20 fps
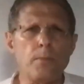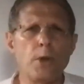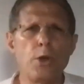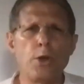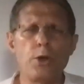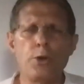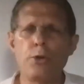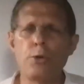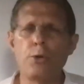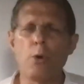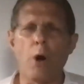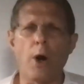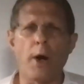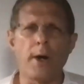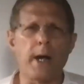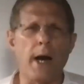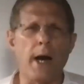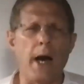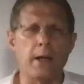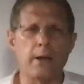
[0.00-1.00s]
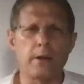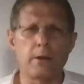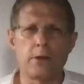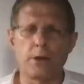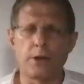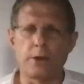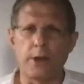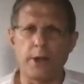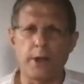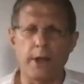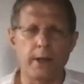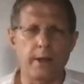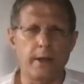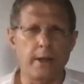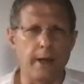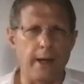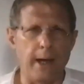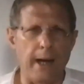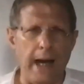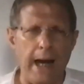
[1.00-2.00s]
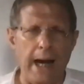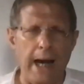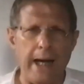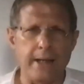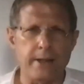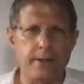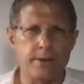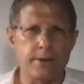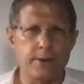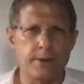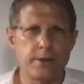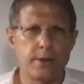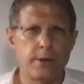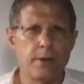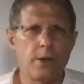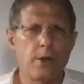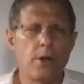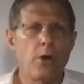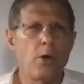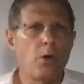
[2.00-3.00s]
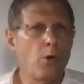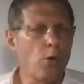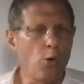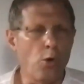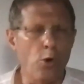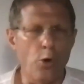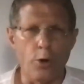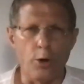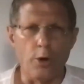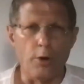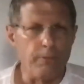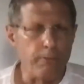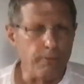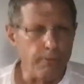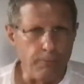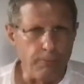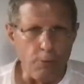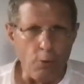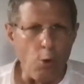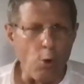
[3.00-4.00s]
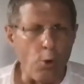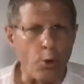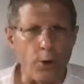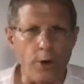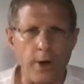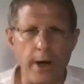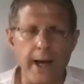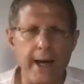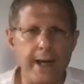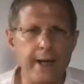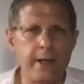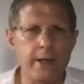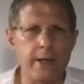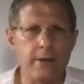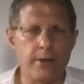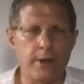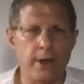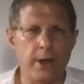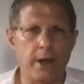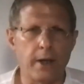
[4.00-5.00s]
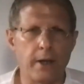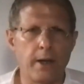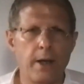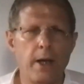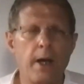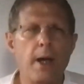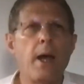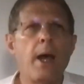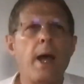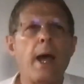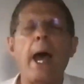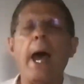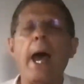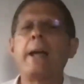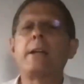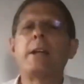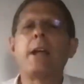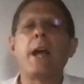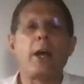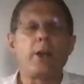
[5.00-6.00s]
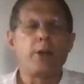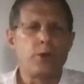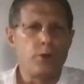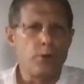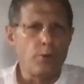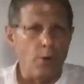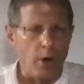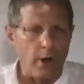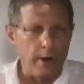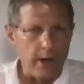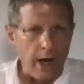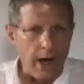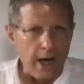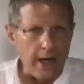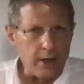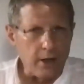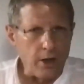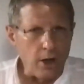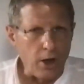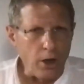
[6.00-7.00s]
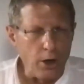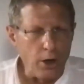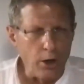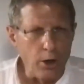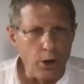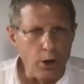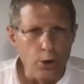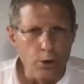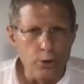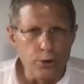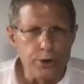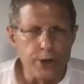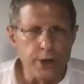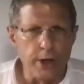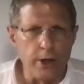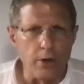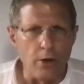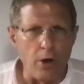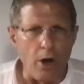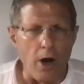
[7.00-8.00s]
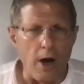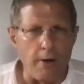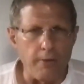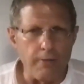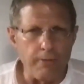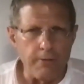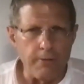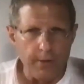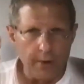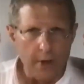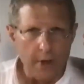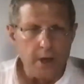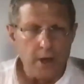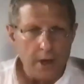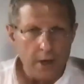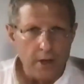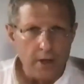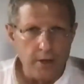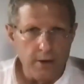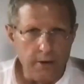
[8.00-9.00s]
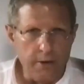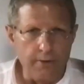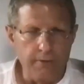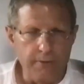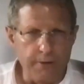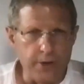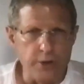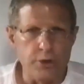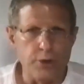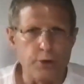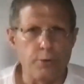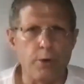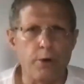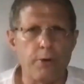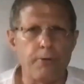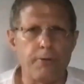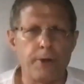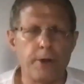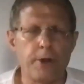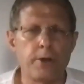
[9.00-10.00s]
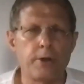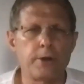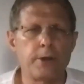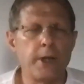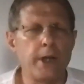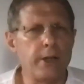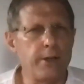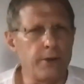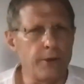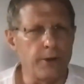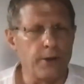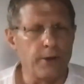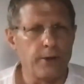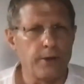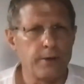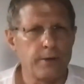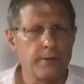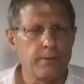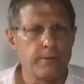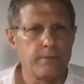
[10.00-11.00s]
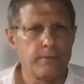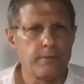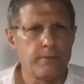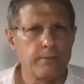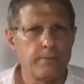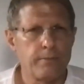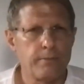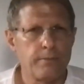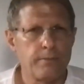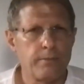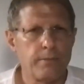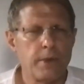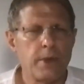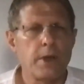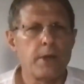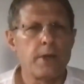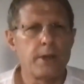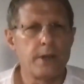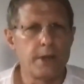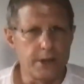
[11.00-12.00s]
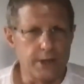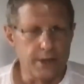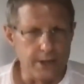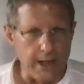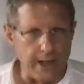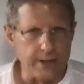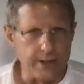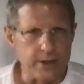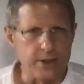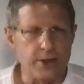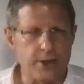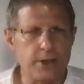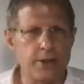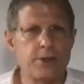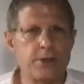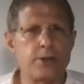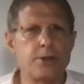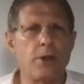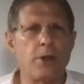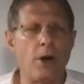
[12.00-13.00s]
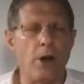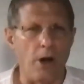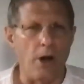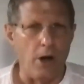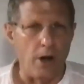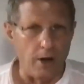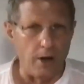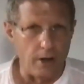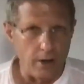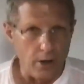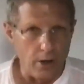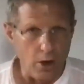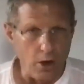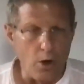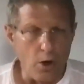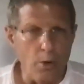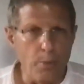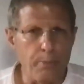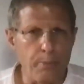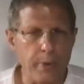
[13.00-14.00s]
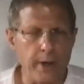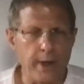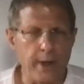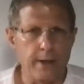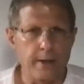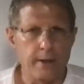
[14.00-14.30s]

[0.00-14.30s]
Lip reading: You are not looking at or for anything, and yet you are not closing off the visual field either. The senses are open